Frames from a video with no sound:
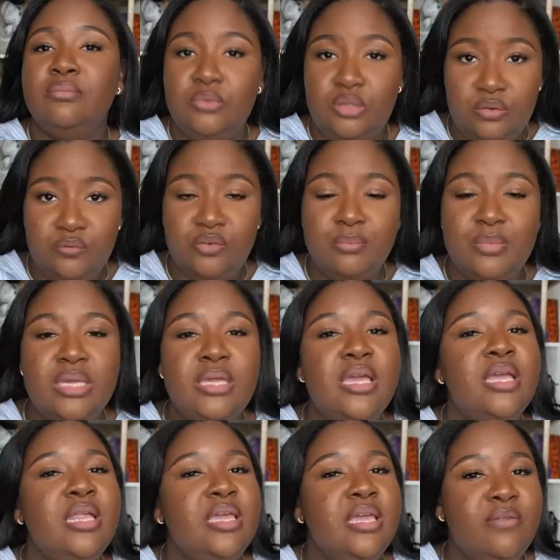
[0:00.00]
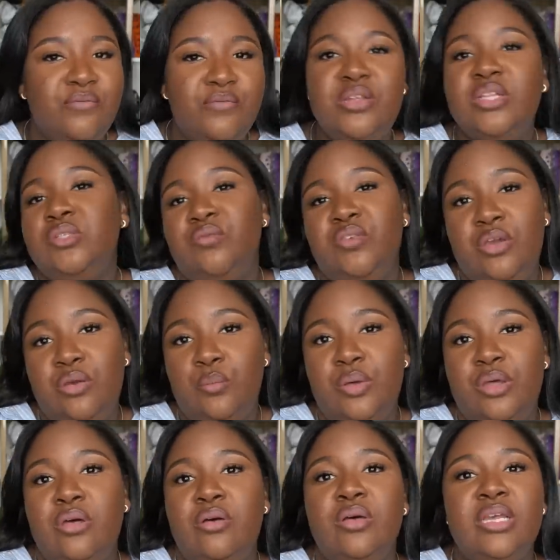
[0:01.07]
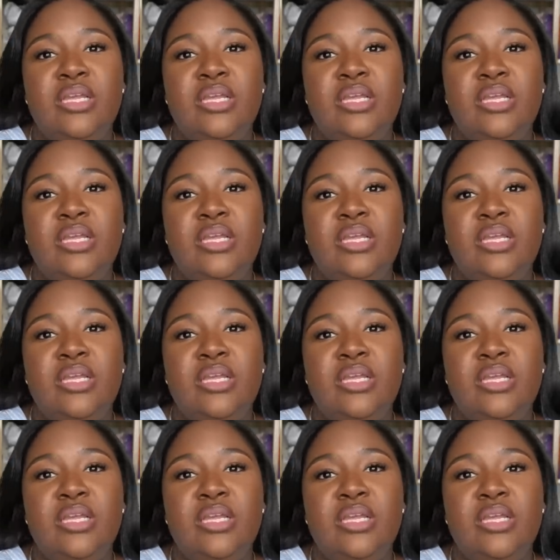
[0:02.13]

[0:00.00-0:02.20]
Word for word: good for me, and it fits very well.